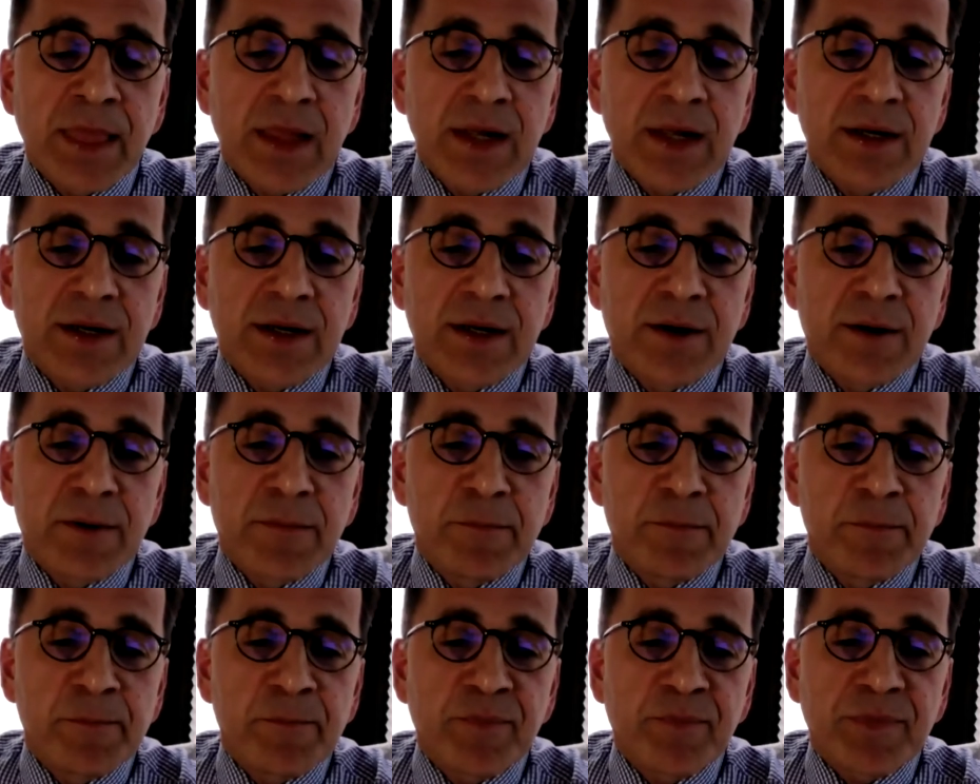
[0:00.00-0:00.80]

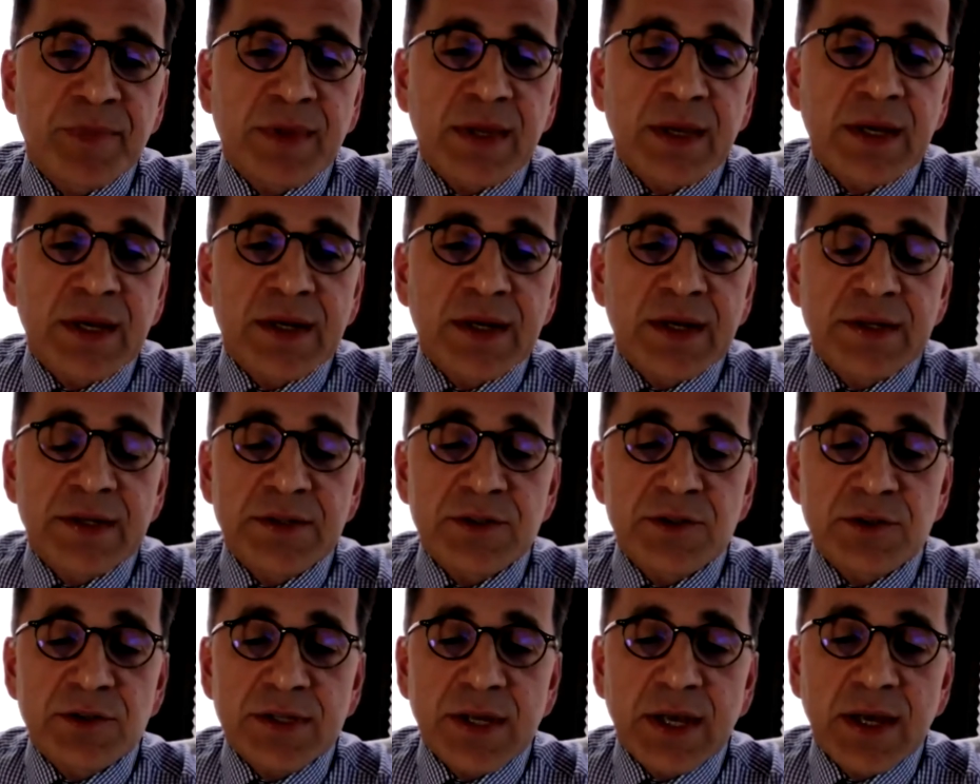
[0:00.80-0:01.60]
um, uh,
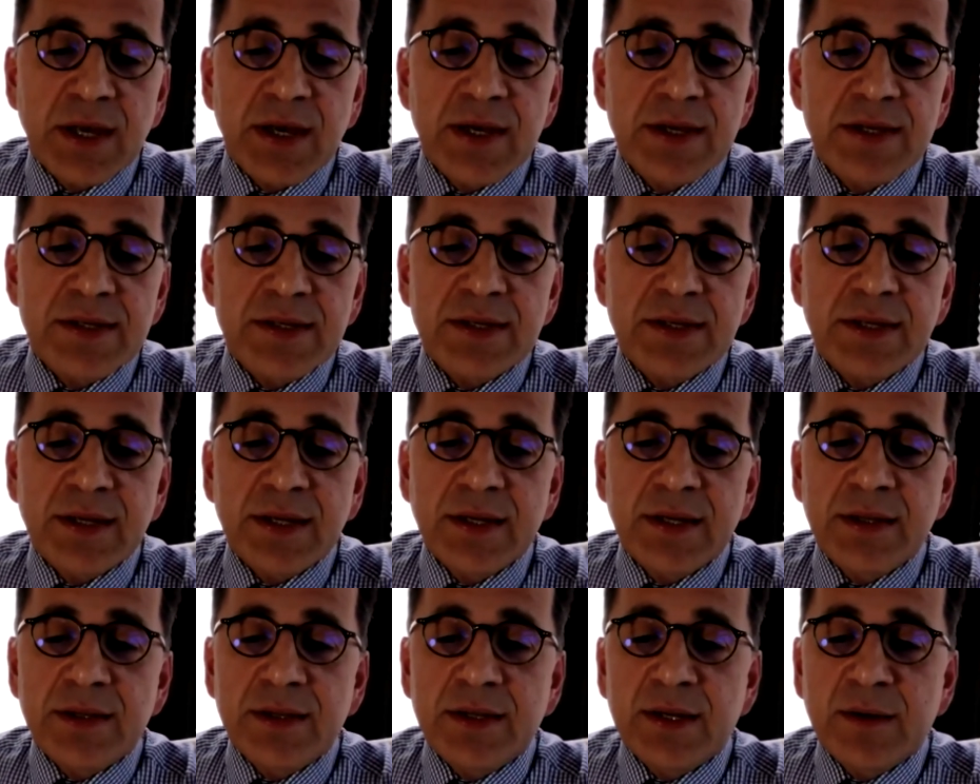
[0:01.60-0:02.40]

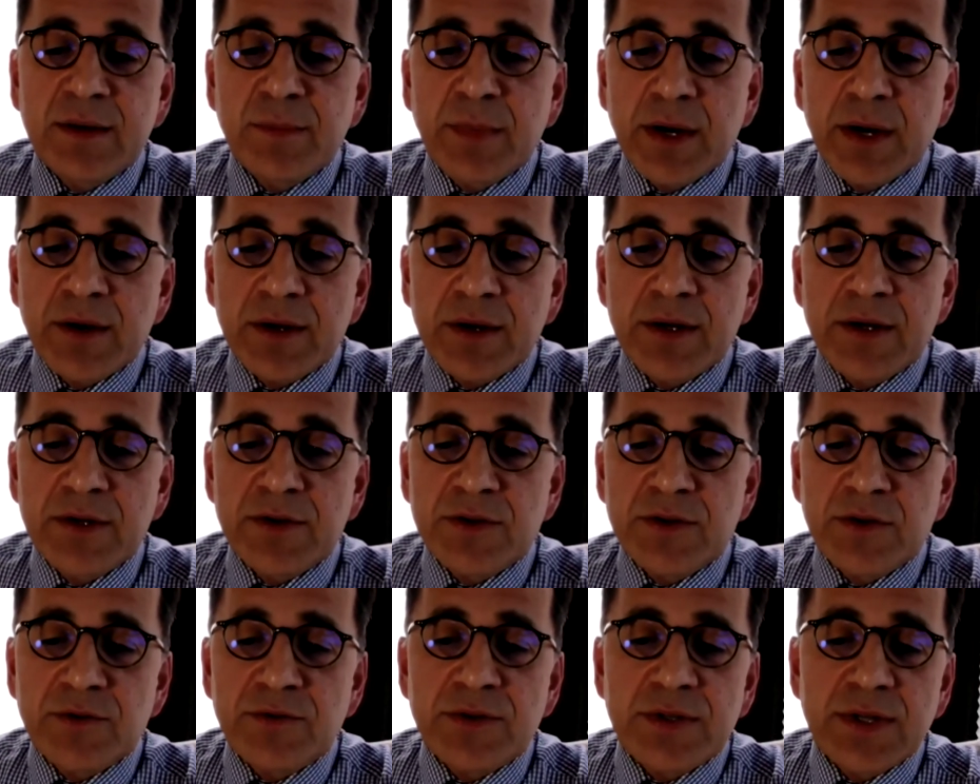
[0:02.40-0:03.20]
society, the American
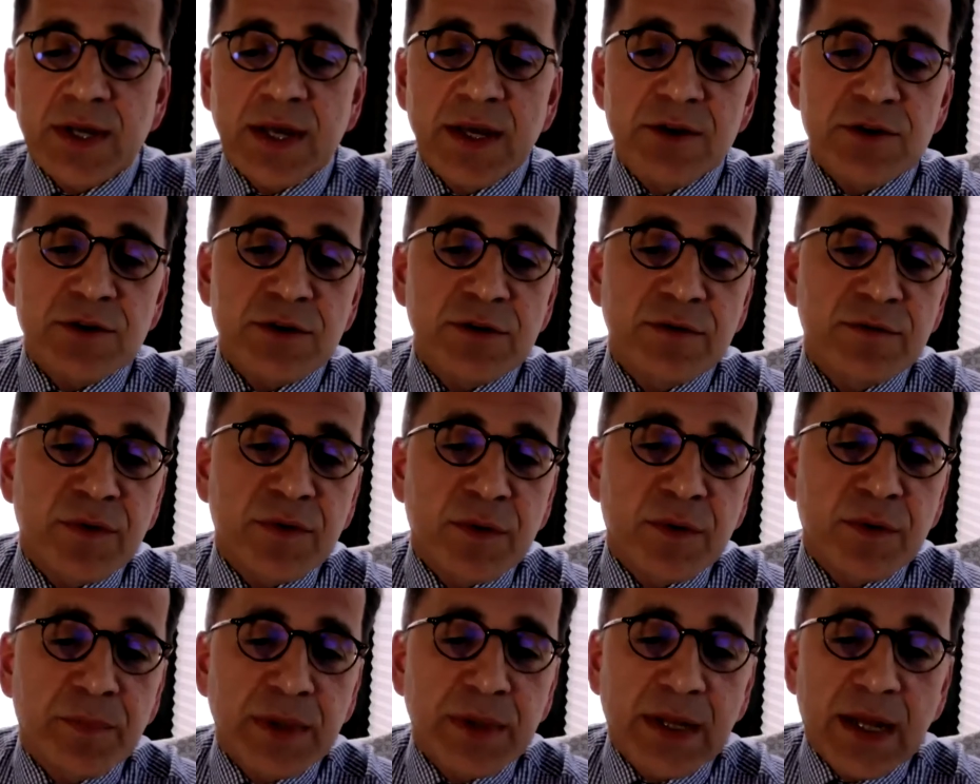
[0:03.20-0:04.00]
Association for
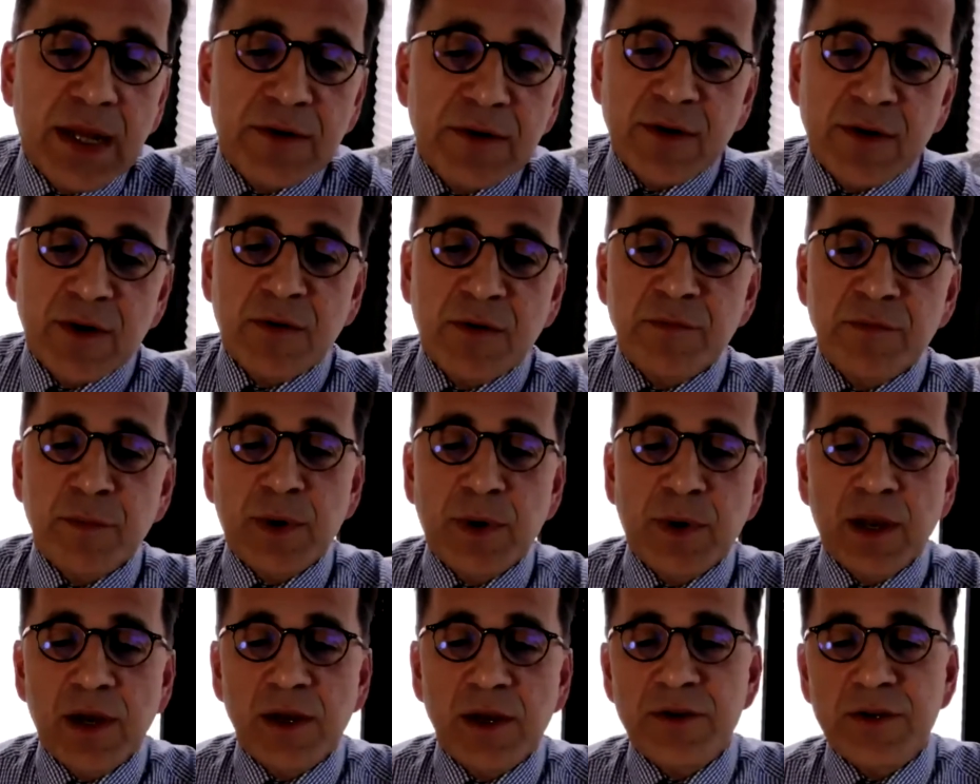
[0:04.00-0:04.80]
Pediatric
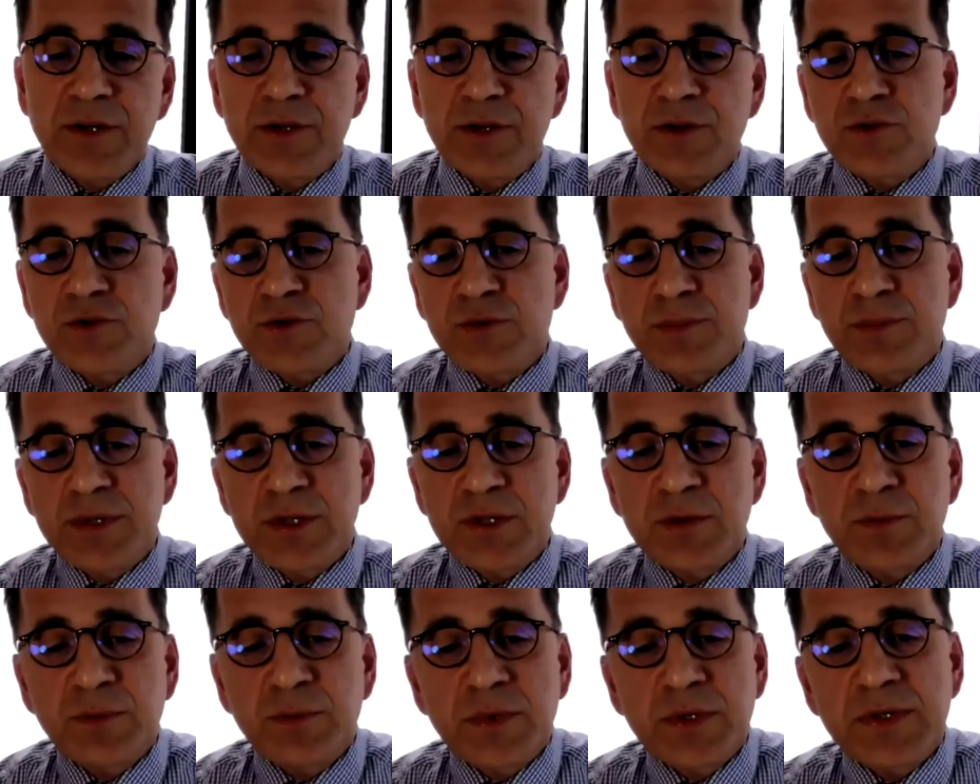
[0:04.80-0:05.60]
Ophthalmology and
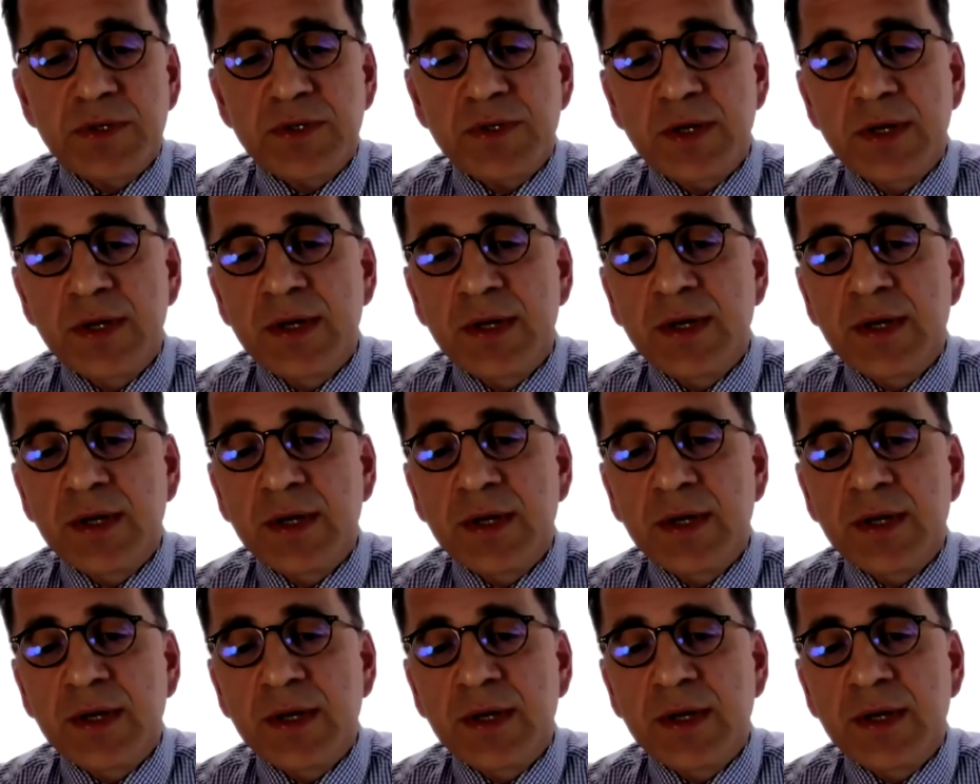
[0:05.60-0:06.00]
Strabismus.